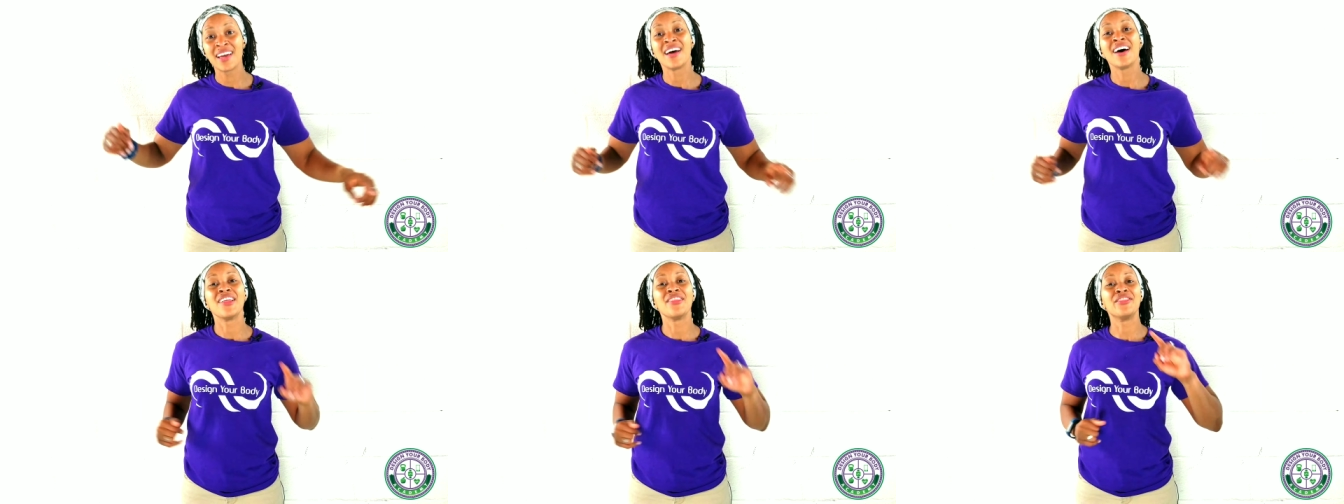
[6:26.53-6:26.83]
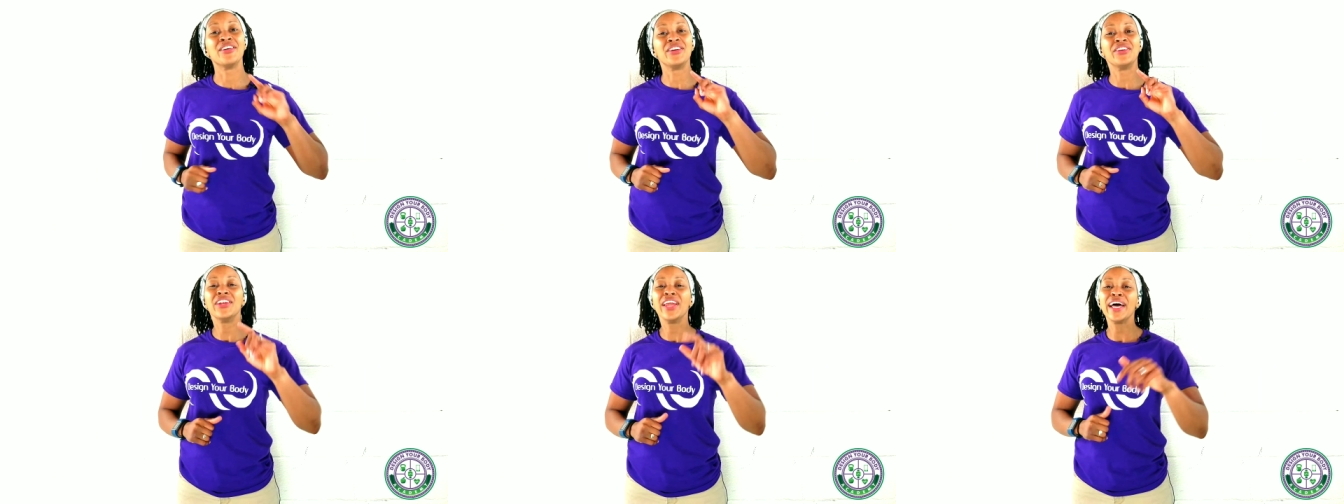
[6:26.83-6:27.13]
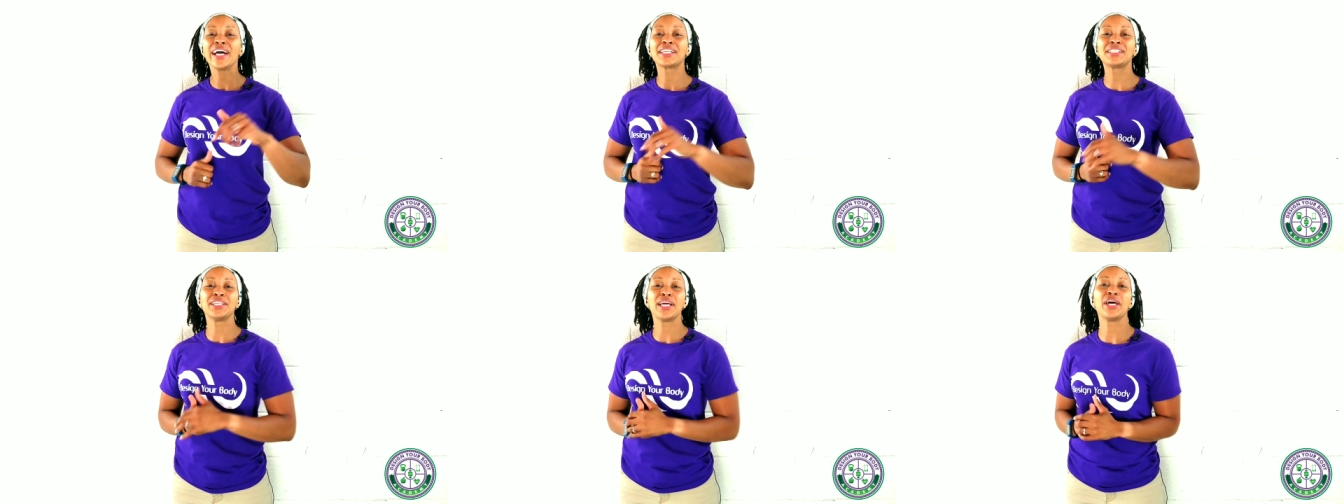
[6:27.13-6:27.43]
The
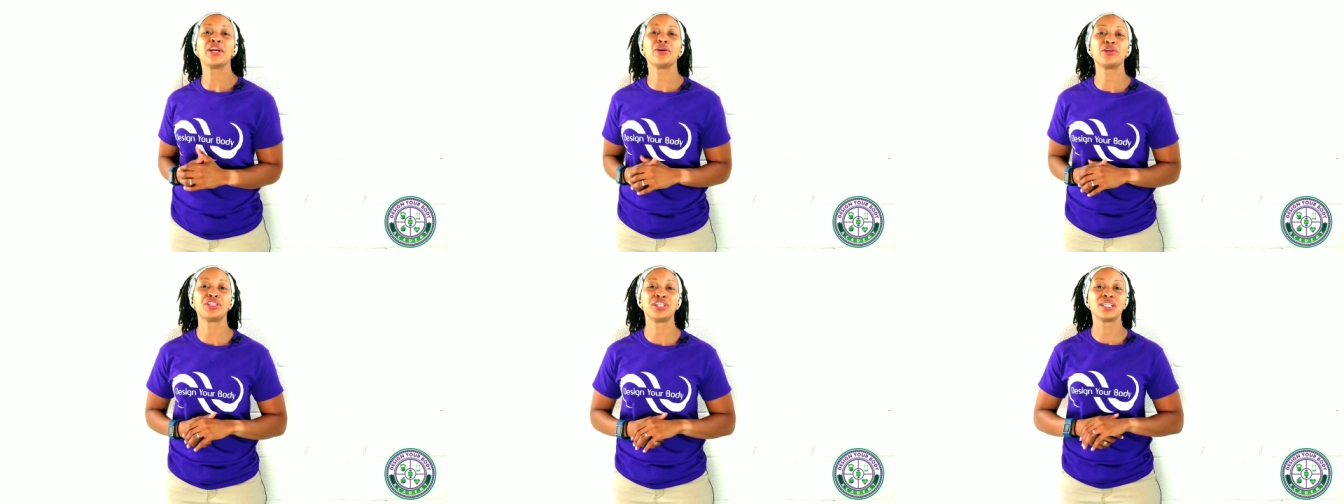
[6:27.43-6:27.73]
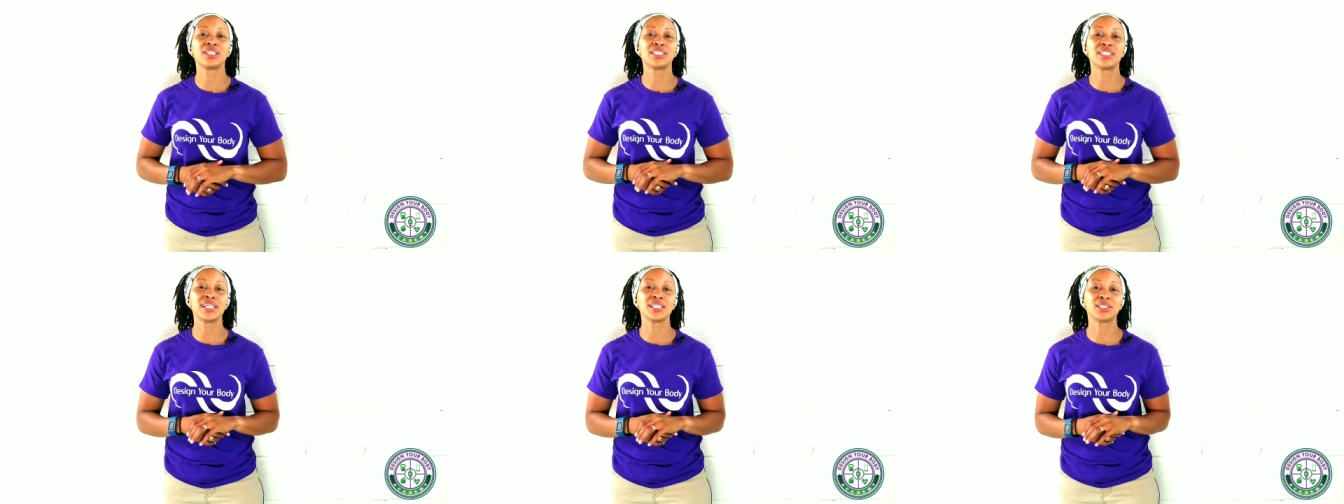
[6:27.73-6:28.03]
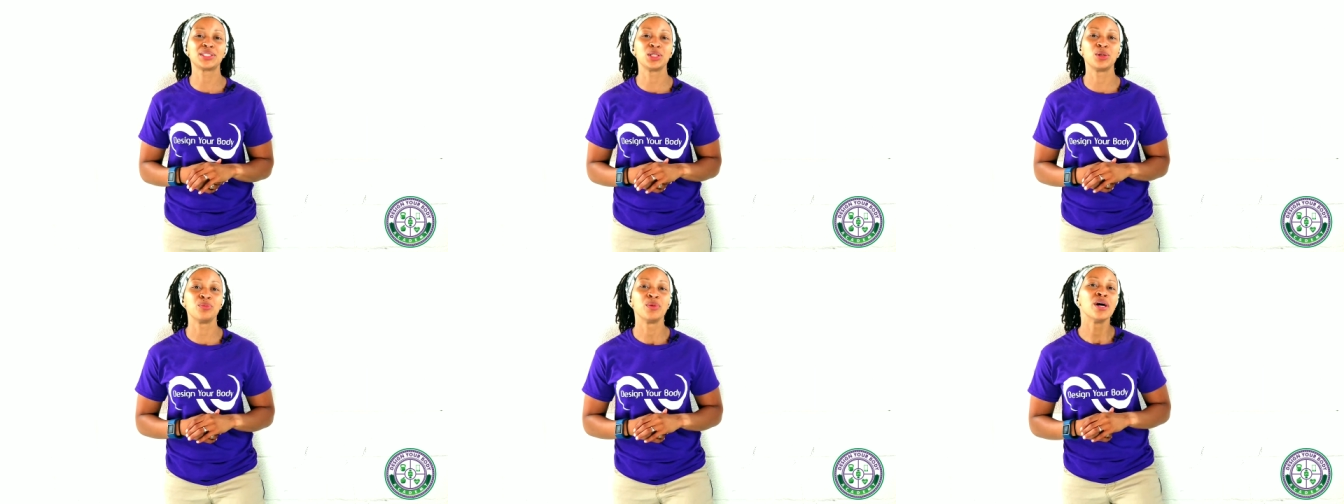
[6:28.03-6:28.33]
next energy
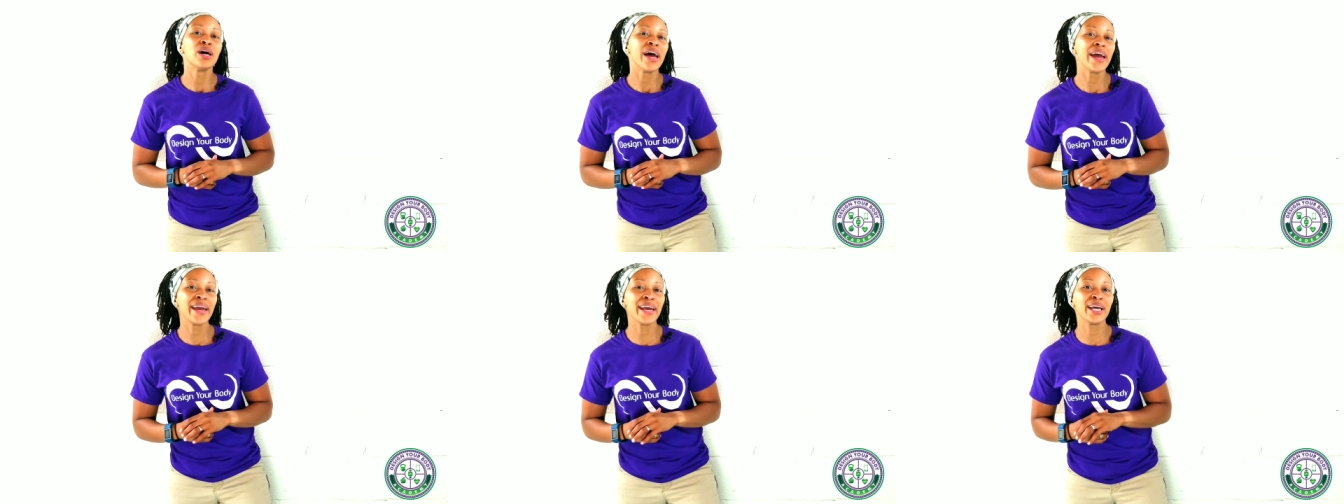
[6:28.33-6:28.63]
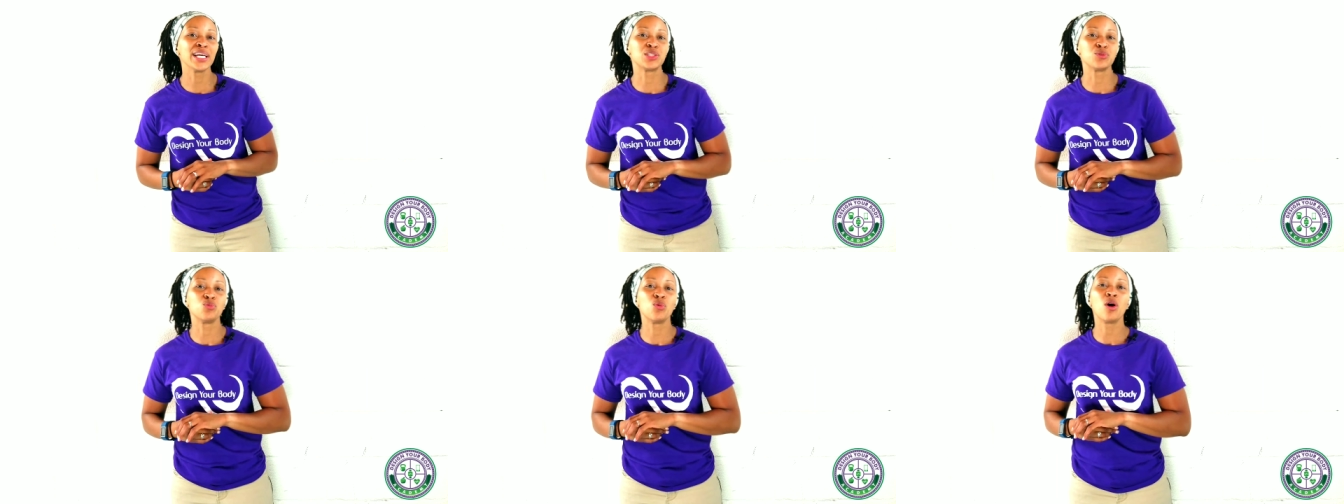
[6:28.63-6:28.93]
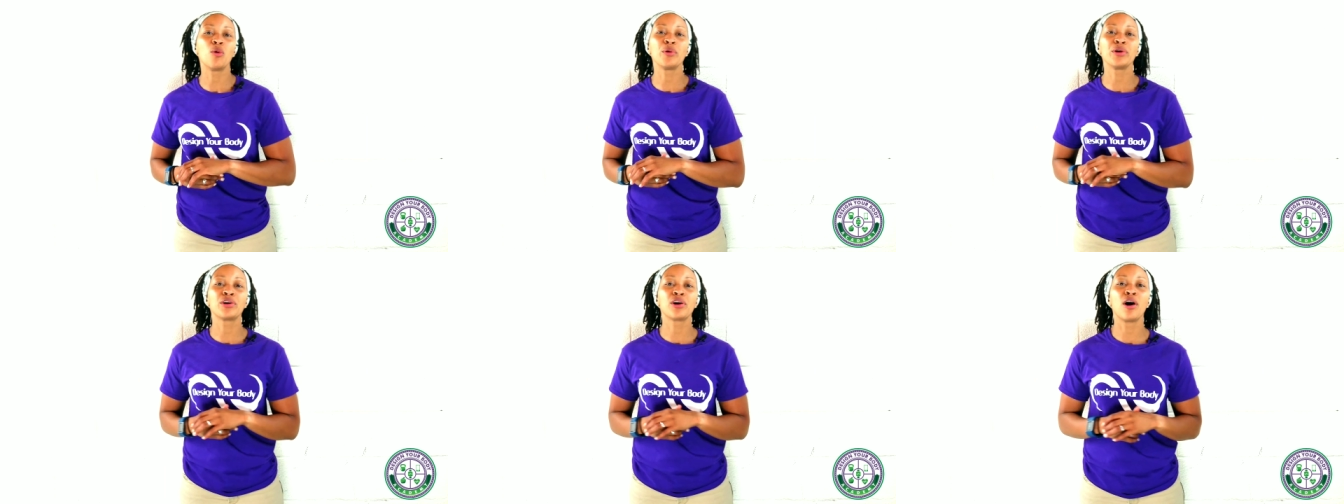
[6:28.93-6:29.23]
system is
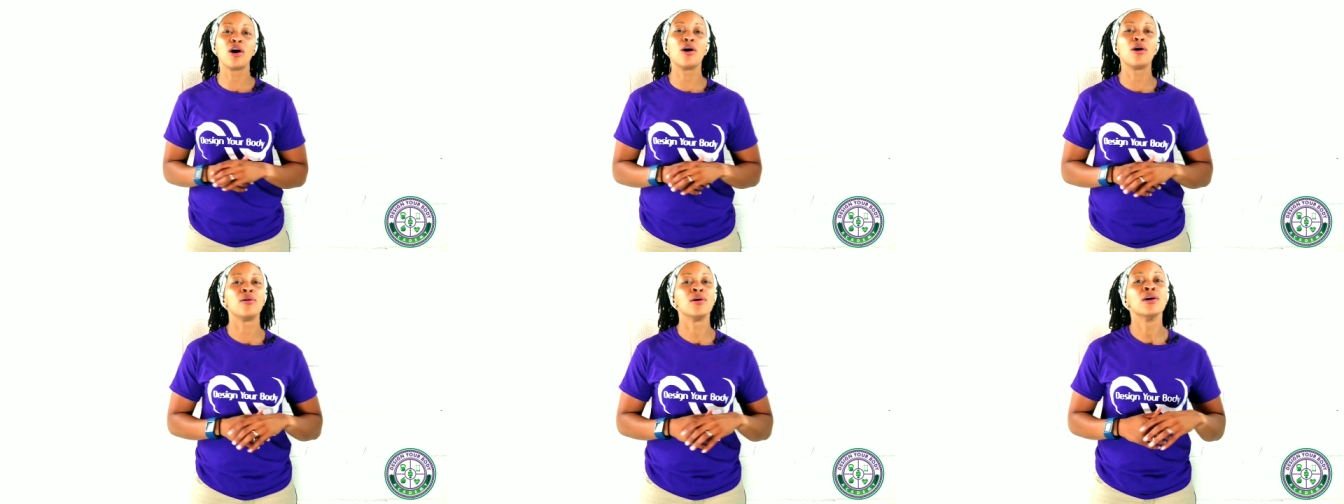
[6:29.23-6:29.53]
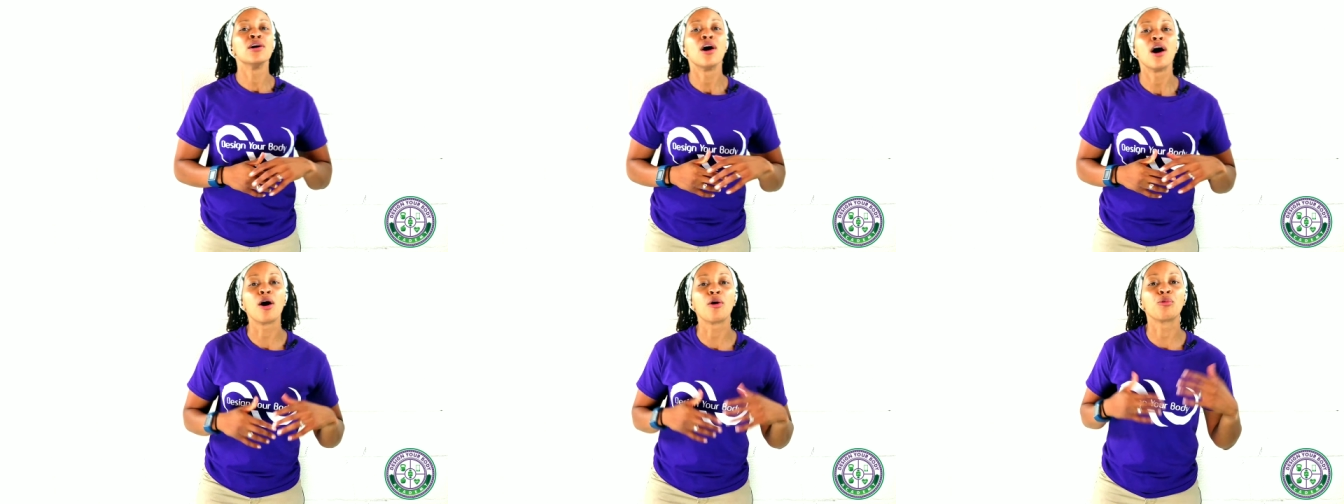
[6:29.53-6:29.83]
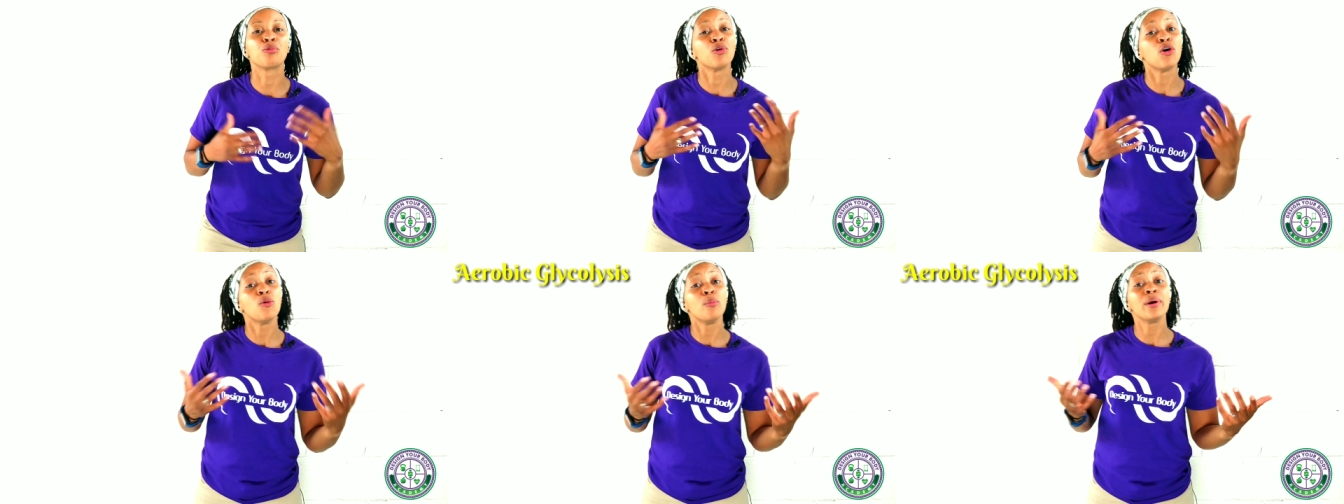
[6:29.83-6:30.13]
what we call
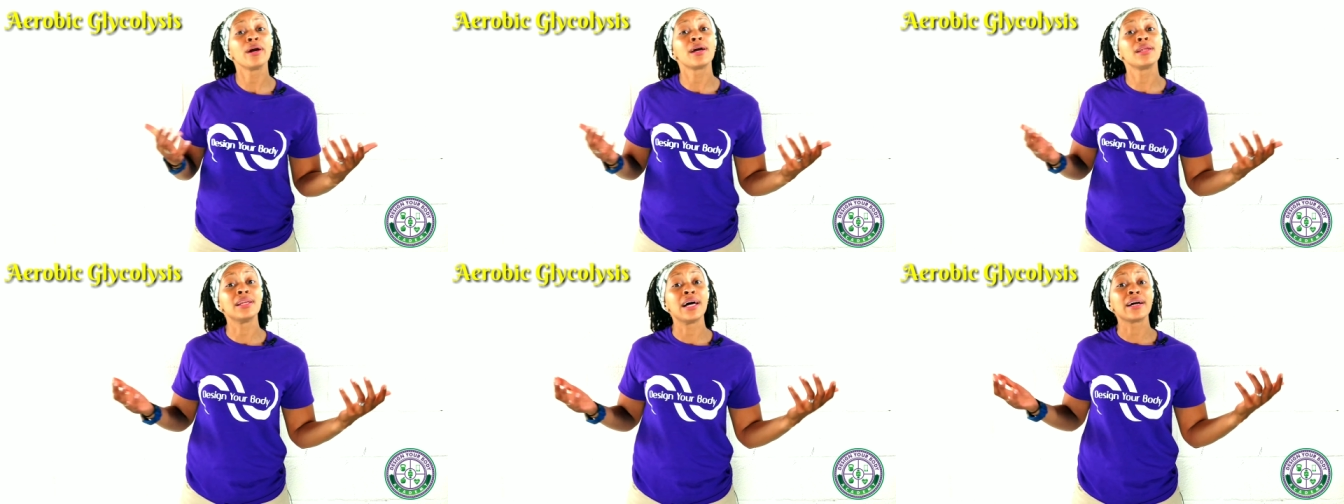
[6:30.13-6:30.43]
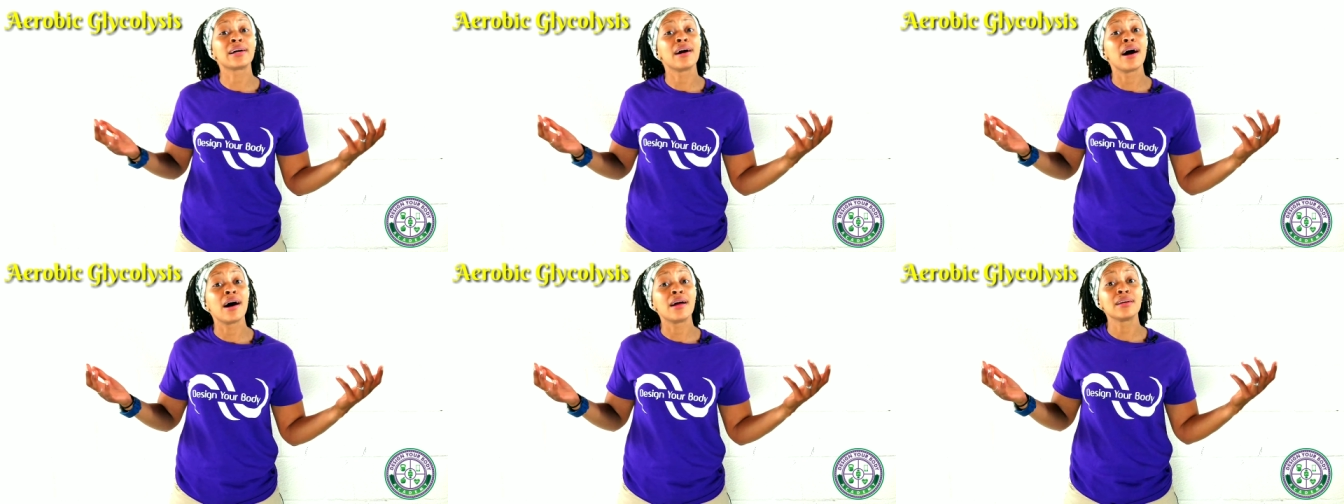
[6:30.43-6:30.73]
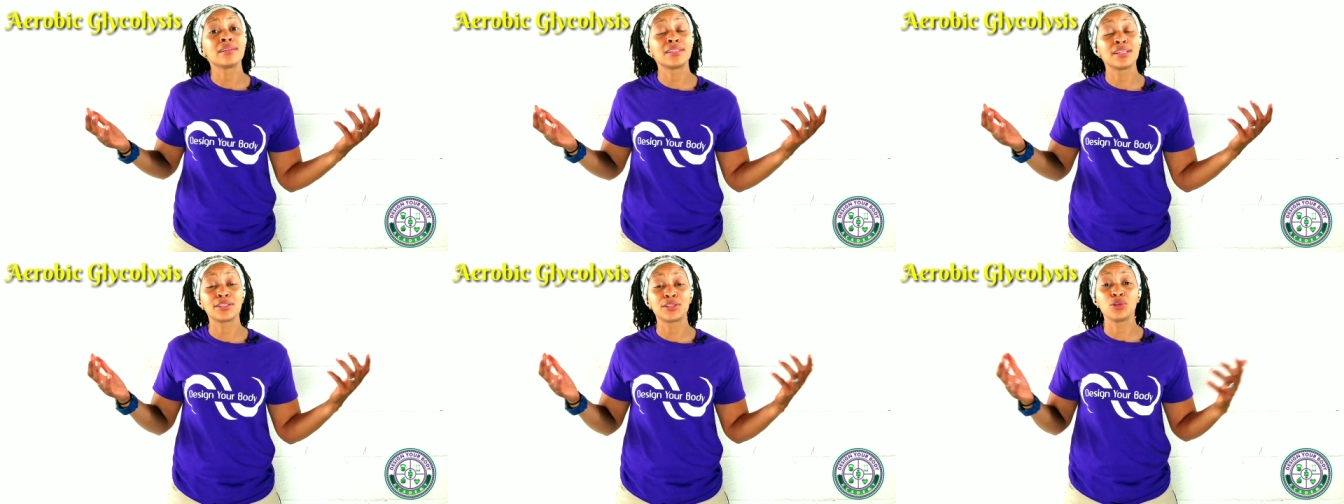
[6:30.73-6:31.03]
aerobic
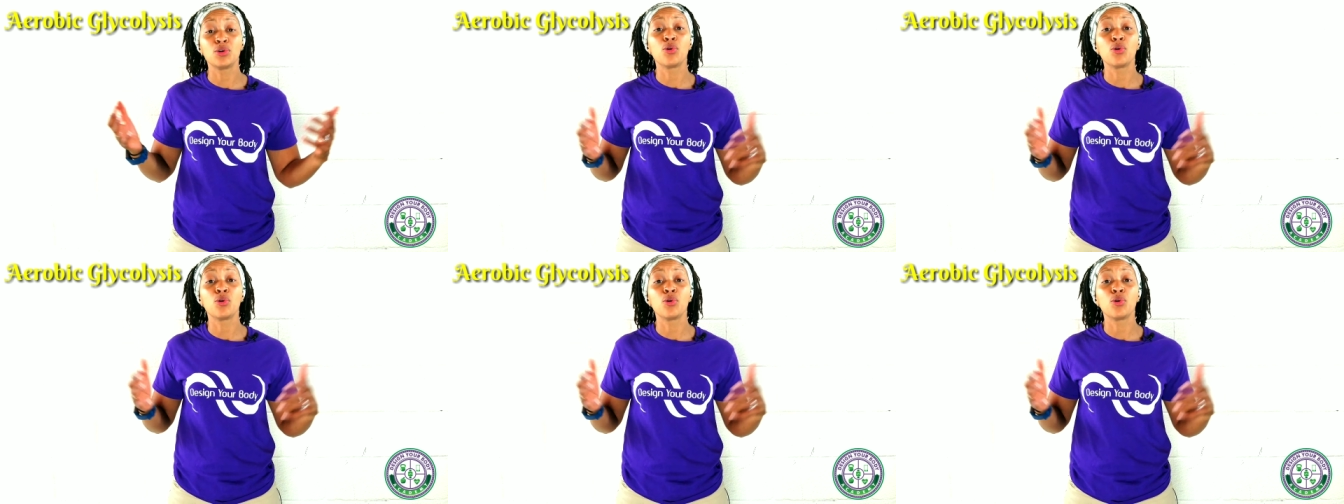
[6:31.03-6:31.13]
glycolysis,